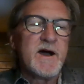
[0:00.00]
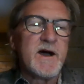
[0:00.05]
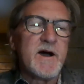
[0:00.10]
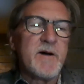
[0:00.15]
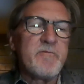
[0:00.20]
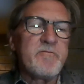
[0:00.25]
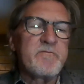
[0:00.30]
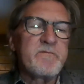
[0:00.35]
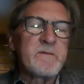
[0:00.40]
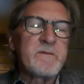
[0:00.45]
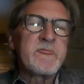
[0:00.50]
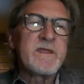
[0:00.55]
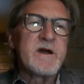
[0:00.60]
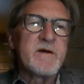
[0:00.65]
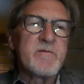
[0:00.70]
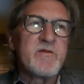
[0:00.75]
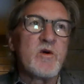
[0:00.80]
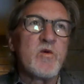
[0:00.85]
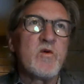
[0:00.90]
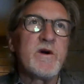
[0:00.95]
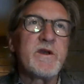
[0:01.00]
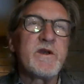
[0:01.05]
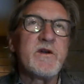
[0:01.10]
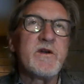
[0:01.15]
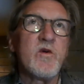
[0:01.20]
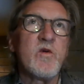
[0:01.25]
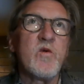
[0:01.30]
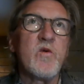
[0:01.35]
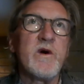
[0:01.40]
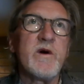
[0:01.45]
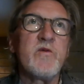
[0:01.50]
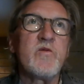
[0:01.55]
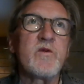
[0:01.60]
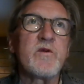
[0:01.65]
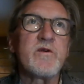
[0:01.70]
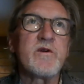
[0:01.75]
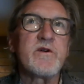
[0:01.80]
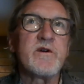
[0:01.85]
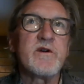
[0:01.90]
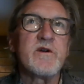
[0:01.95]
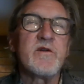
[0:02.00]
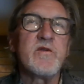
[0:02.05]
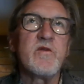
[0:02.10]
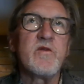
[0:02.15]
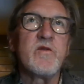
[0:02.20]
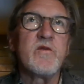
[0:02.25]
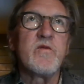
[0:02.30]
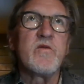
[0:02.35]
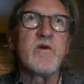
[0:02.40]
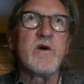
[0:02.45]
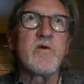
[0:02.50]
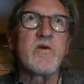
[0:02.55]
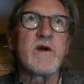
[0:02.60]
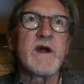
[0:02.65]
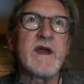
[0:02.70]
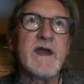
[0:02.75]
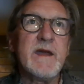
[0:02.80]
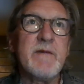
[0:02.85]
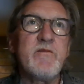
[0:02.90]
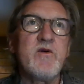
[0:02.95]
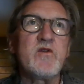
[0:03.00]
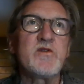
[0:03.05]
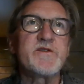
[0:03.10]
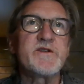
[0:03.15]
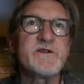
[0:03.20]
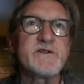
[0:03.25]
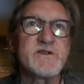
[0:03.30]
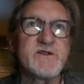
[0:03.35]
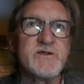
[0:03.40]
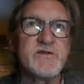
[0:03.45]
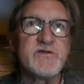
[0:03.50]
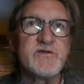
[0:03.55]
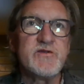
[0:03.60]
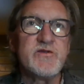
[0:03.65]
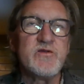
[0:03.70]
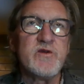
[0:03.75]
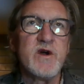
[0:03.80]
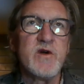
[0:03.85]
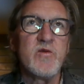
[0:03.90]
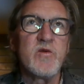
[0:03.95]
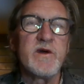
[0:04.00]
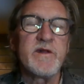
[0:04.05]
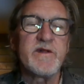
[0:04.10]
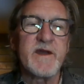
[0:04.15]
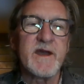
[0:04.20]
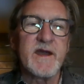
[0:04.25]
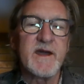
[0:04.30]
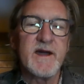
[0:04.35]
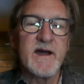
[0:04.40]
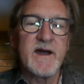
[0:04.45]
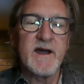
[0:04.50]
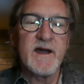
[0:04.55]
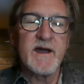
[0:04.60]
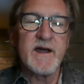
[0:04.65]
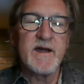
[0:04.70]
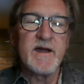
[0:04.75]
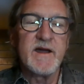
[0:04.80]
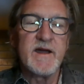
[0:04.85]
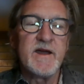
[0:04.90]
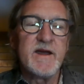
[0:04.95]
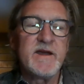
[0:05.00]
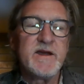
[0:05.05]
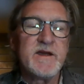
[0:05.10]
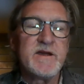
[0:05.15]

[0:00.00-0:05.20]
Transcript: But what we're able to do with AI